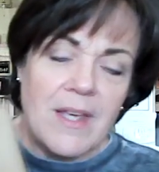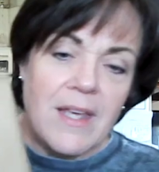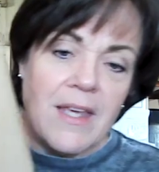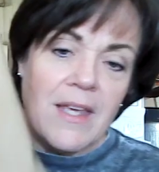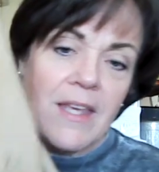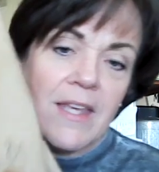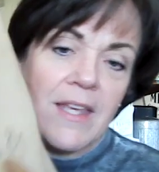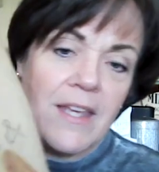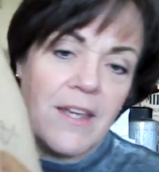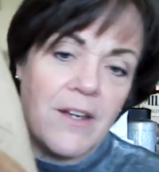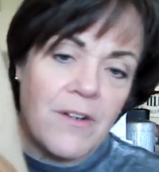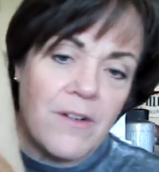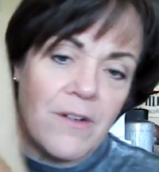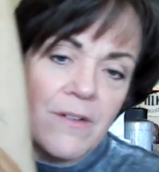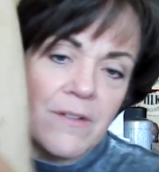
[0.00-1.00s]

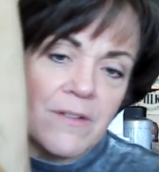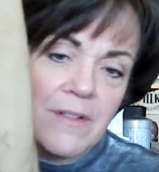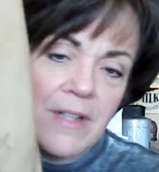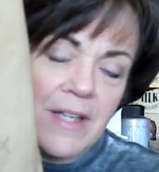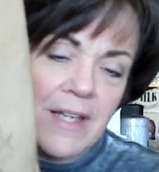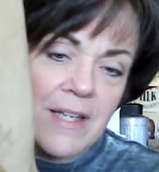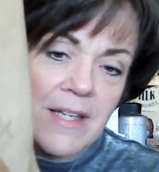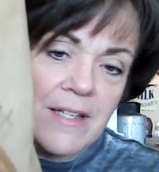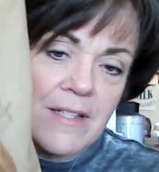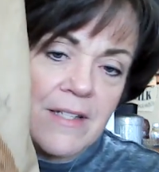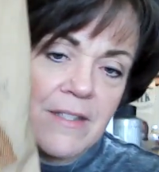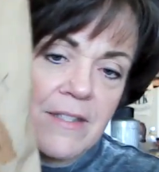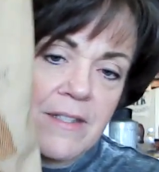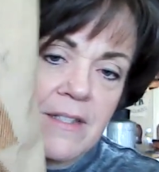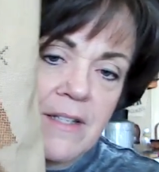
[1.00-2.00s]
here
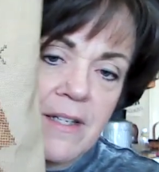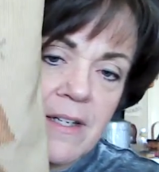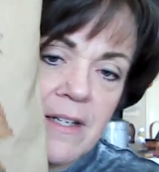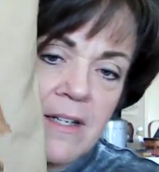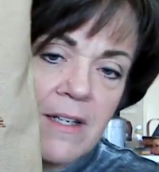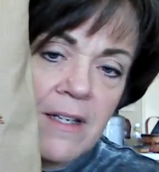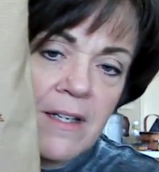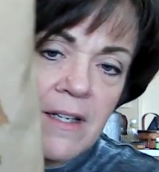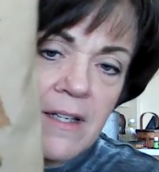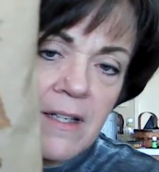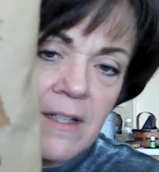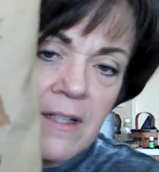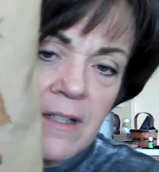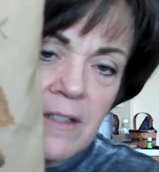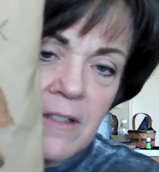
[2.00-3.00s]
is
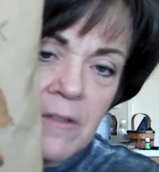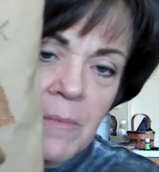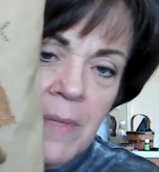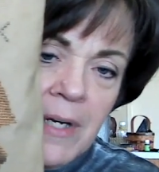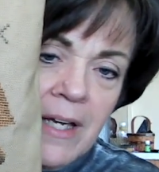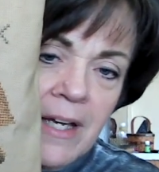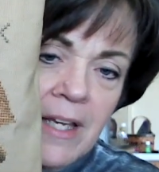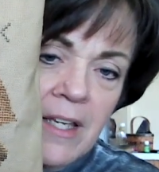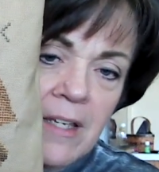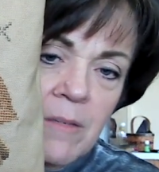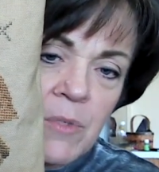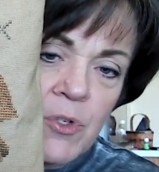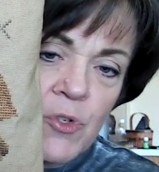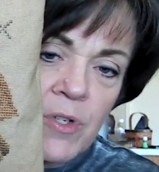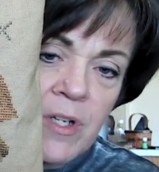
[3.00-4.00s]
my
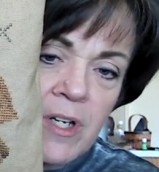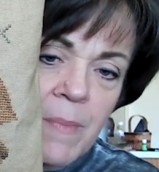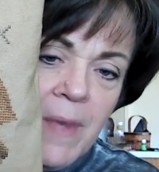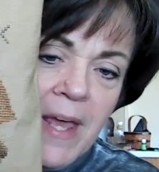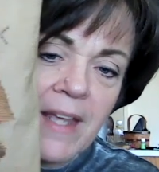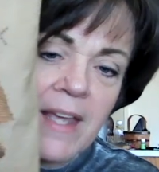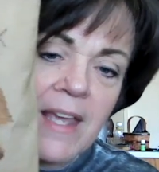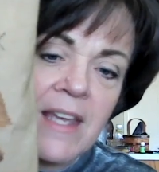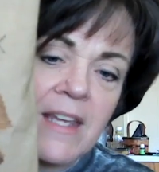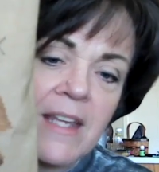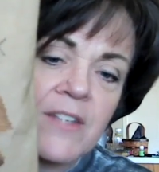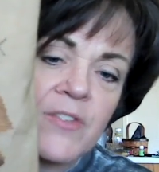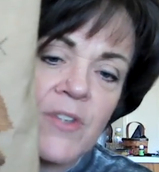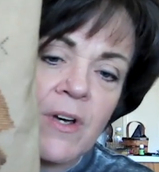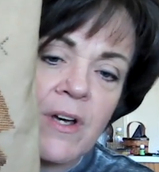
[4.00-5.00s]
Bushel and a Peck. It
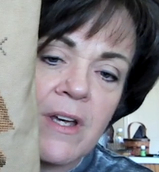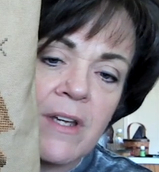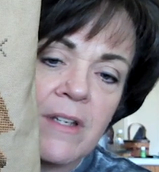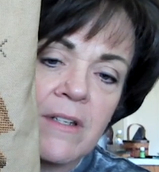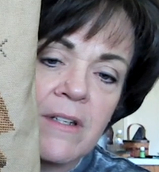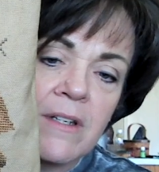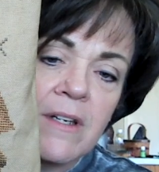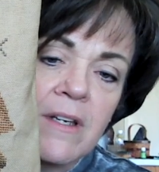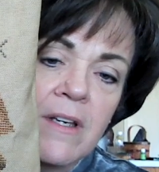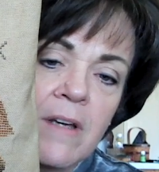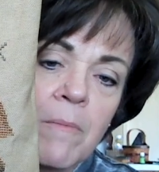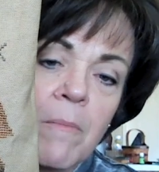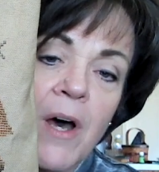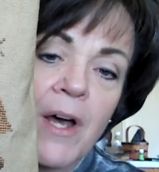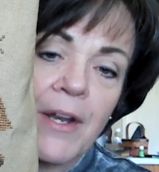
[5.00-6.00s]
is on
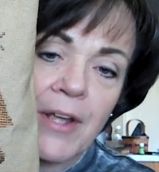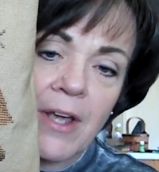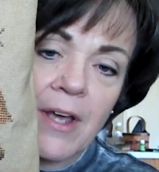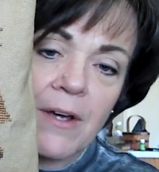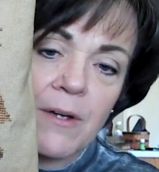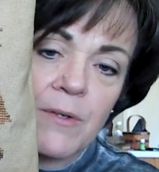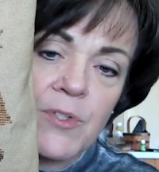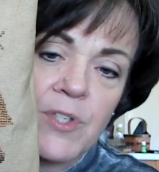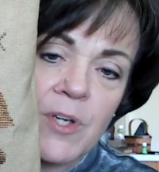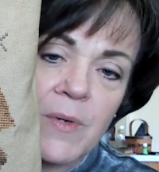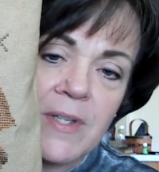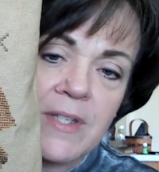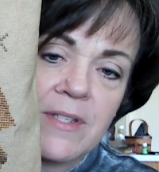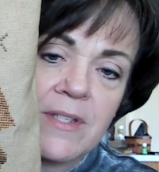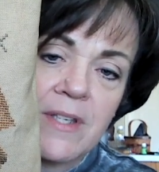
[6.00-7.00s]
Monaco, so
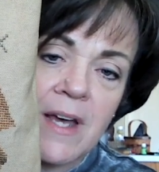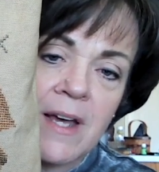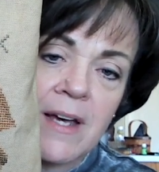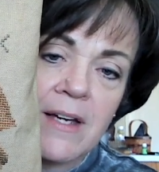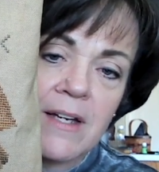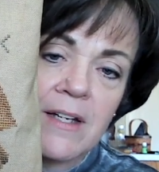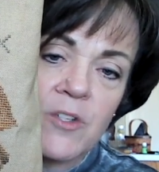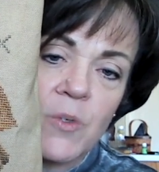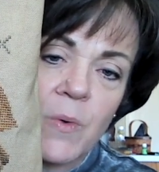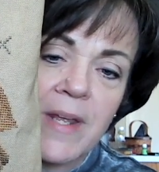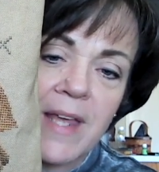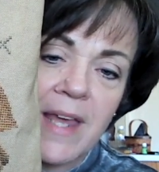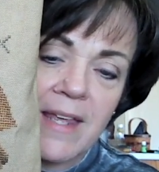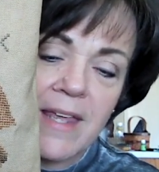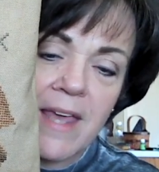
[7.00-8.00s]
it's
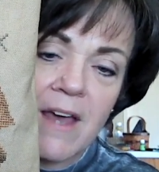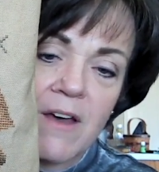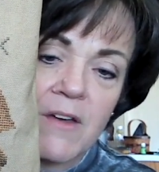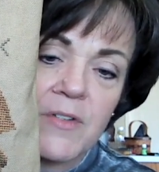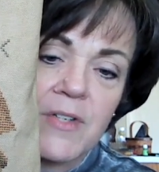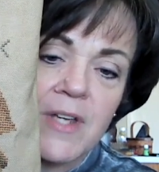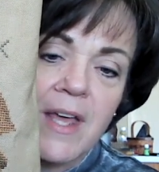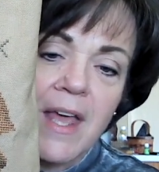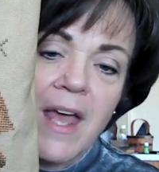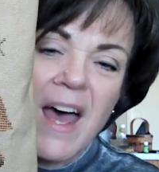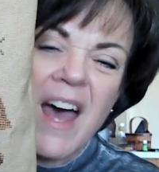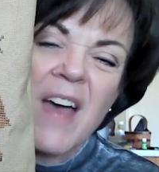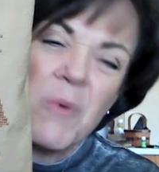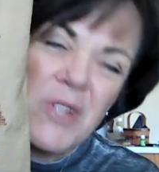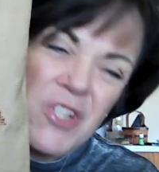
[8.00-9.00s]
28 count.
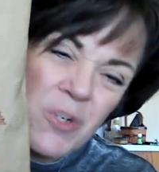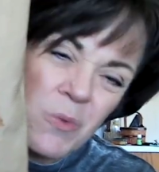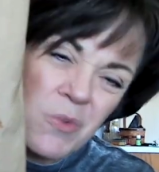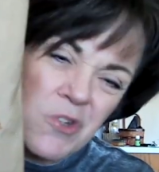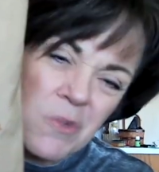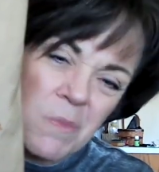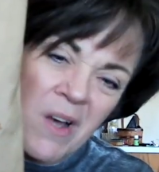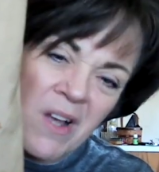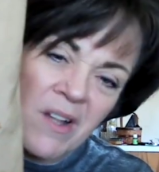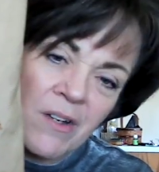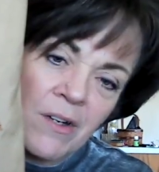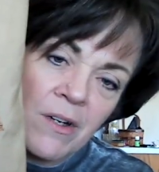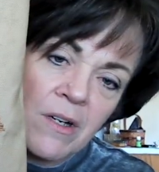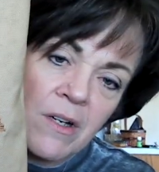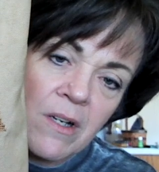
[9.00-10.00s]
I wish it were
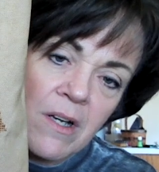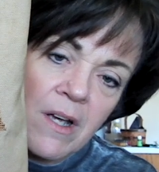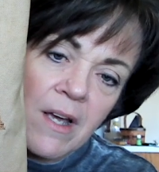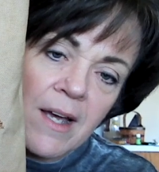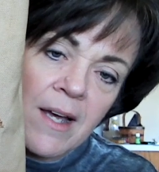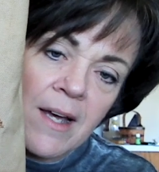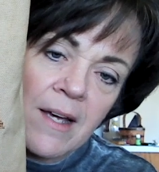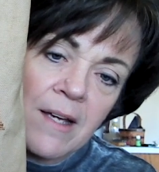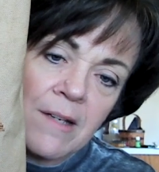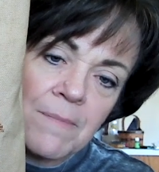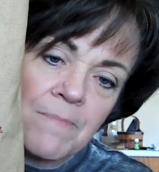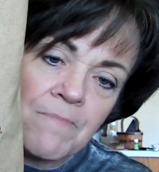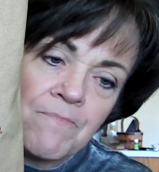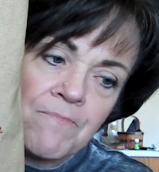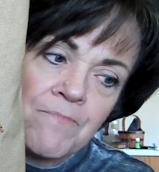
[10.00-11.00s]
smaller,
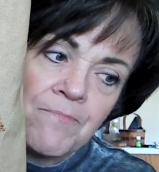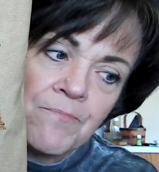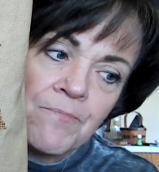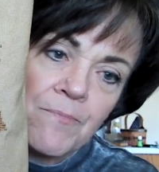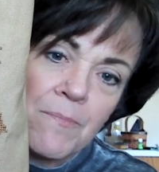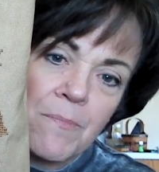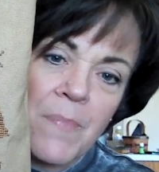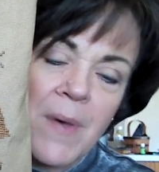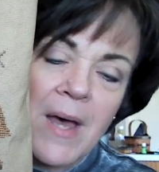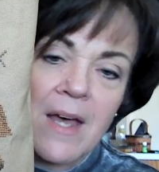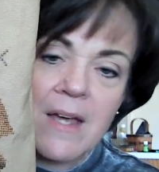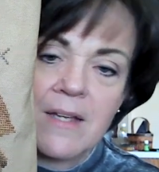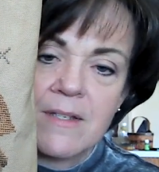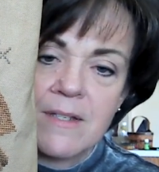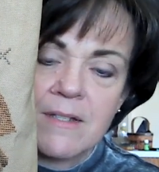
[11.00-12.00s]

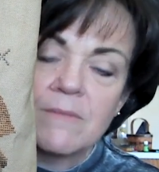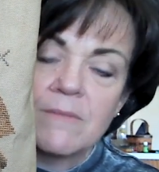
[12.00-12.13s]
but